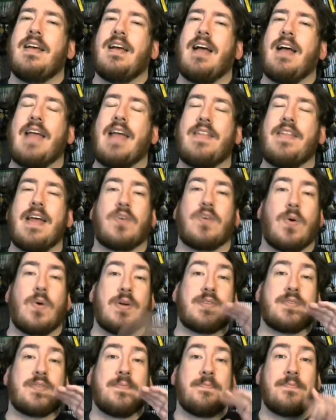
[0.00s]
And then, of
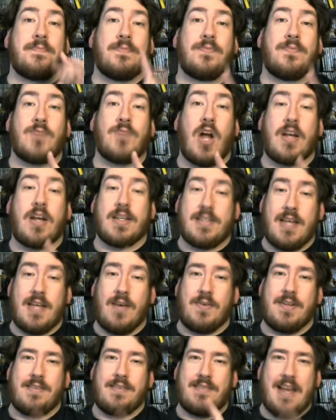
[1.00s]
course, Rocket Town.
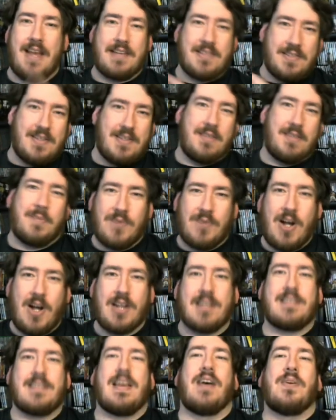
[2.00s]
Next is going to be
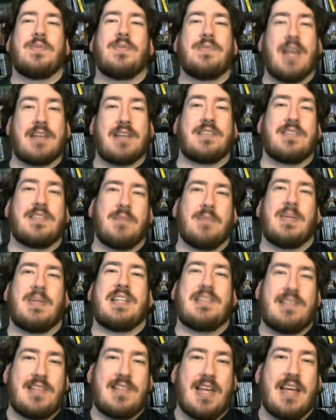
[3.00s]
Rocket Town. Next is going to be
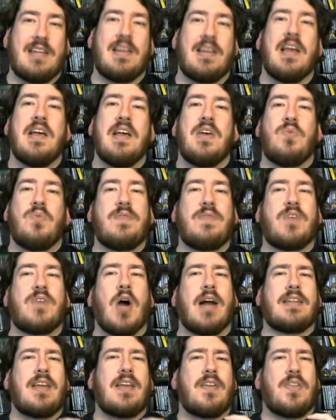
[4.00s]
Sid. We've
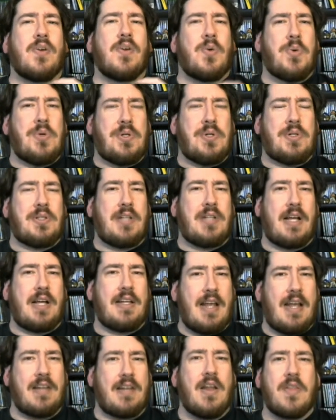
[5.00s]
got the whole
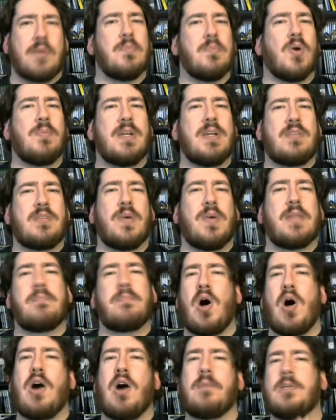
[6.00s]
another moment with
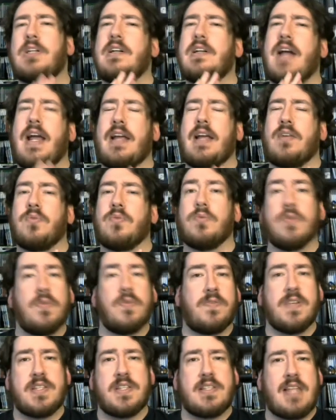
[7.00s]
Palmer and
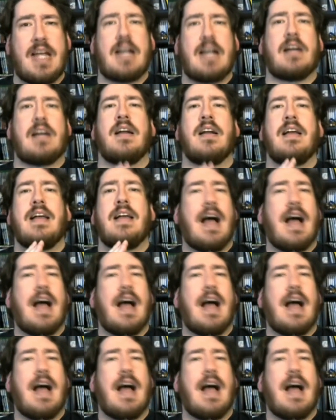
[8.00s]
Rufus there.